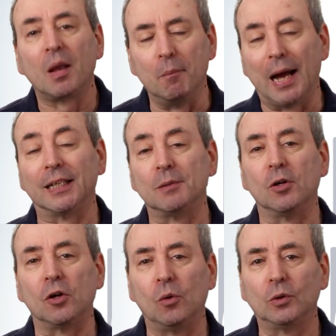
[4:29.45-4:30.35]

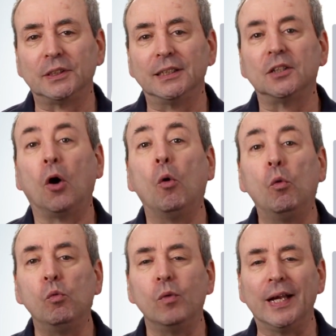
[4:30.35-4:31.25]
Management Courses
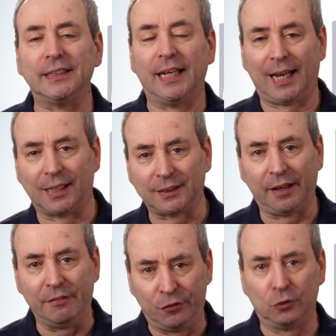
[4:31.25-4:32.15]
already has
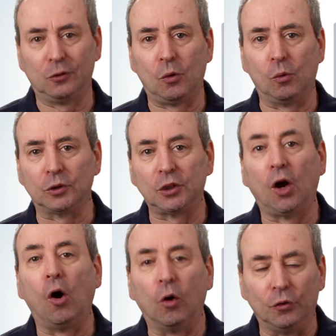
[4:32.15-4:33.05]
a full course
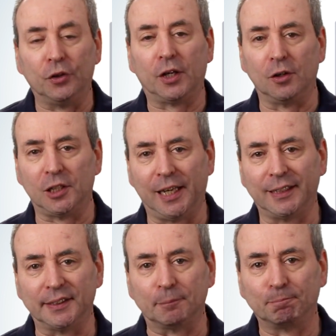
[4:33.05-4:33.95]
on
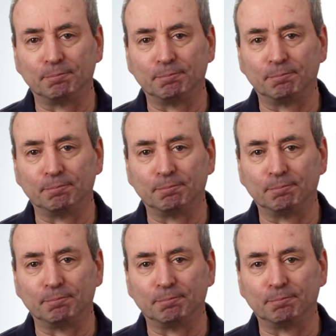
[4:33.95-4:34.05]
negotiating.